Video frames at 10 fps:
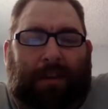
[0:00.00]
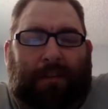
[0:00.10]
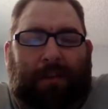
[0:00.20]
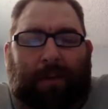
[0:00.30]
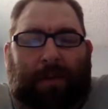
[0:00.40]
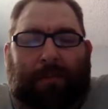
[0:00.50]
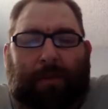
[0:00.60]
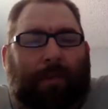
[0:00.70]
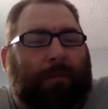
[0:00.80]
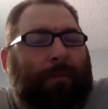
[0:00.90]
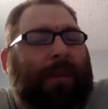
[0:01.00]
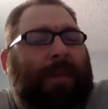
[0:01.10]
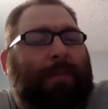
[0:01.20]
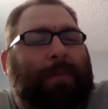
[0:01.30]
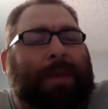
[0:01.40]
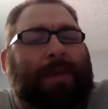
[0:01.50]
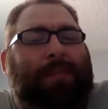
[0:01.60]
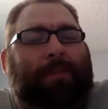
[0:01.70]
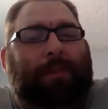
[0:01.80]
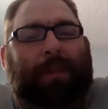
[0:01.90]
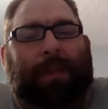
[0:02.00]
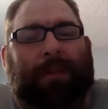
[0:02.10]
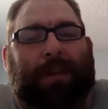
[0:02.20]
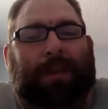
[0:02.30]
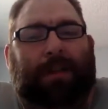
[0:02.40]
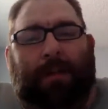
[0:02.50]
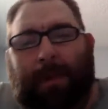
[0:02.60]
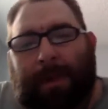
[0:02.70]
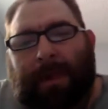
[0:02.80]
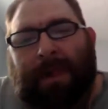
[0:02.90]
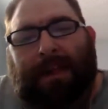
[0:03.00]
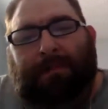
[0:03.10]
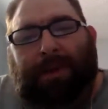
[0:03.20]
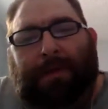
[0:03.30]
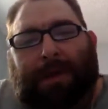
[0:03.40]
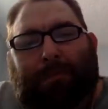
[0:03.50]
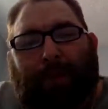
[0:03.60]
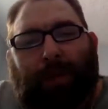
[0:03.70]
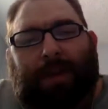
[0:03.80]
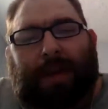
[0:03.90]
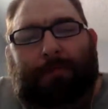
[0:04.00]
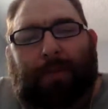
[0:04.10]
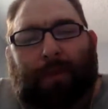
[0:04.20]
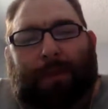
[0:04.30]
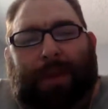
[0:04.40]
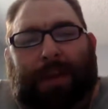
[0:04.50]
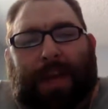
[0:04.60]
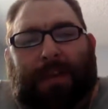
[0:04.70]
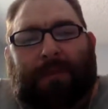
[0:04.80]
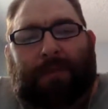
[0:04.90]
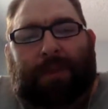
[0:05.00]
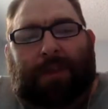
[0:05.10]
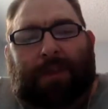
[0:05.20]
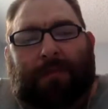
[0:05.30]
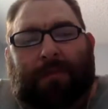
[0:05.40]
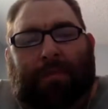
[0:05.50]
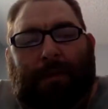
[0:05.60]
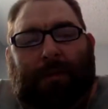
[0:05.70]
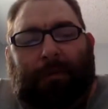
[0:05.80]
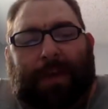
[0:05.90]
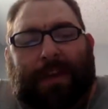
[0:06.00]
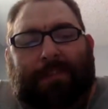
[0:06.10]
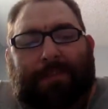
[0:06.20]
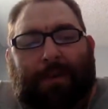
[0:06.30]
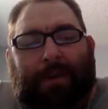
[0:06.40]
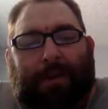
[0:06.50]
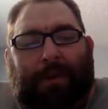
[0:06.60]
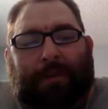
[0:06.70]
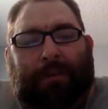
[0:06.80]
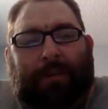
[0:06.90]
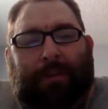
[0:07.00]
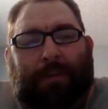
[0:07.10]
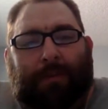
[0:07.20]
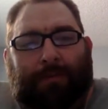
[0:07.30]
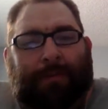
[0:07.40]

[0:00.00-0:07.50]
starter for Tampa Bay. So they're likely going to probably be a bullpen game for the Rays tomorrow. So,